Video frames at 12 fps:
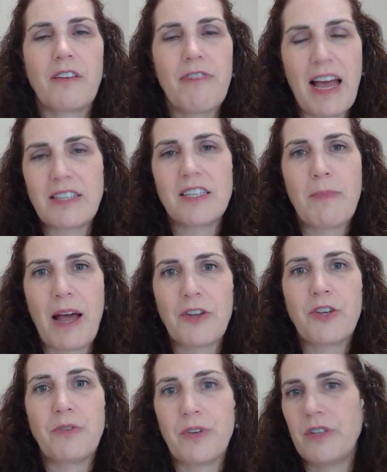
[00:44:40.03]
facet about
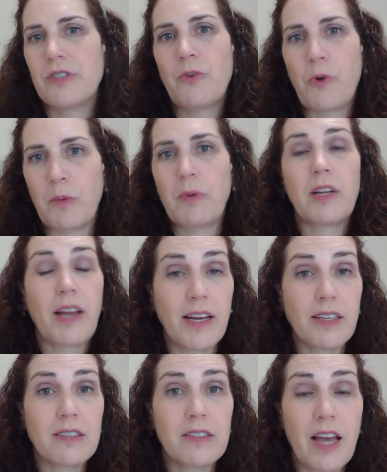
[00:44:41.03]
you is horrible and
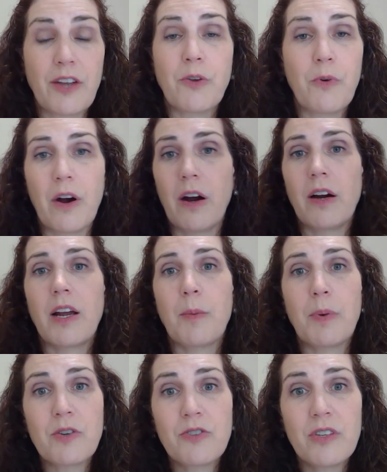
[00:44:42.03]
heinous, that you are a
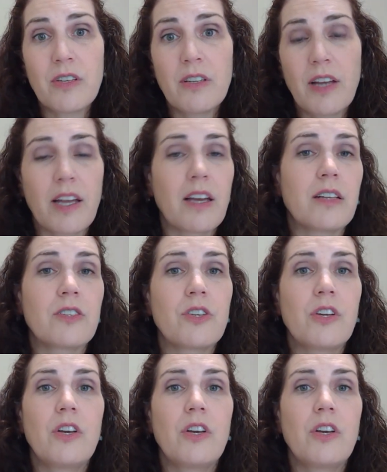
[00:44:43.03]
person, and